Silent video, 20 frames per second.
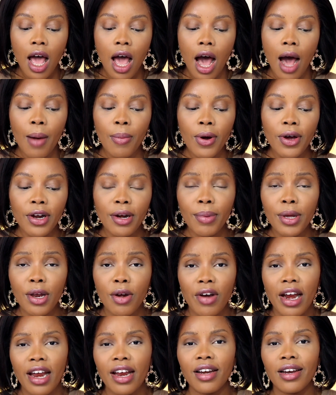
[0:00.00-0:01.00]
I'm going to be
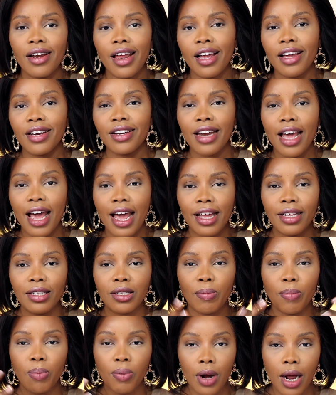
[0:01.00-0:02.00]
creating like a nice
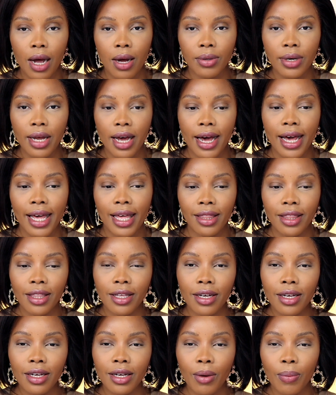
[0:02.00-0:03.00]
brown eye
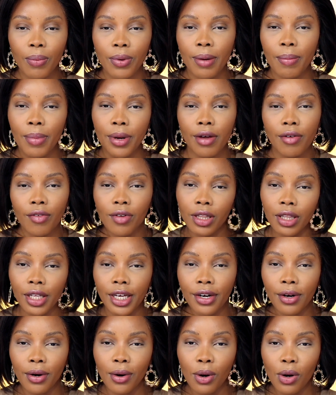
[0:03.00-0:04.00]
look with a bit of
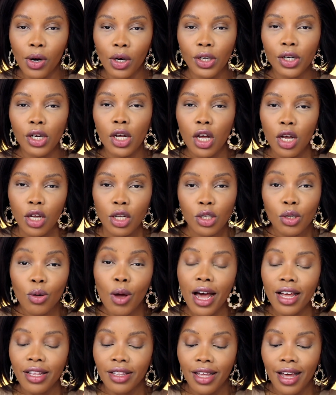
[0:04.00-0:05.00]
glitter on, so
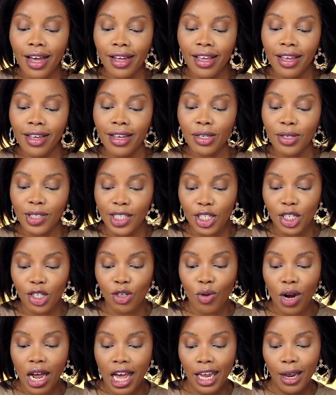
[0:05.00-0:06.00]
I can actually
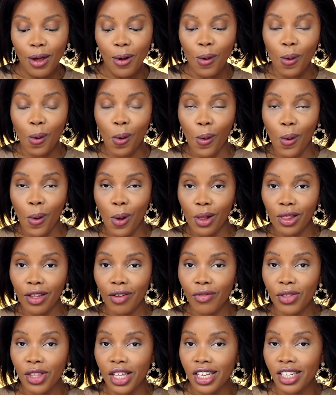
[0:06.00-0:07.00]
try all
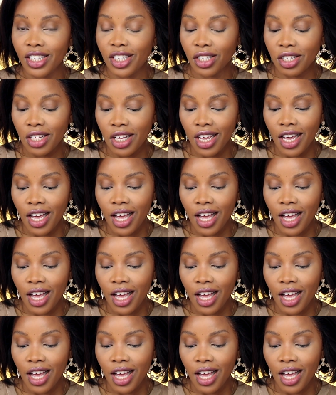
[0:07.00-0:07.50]
of this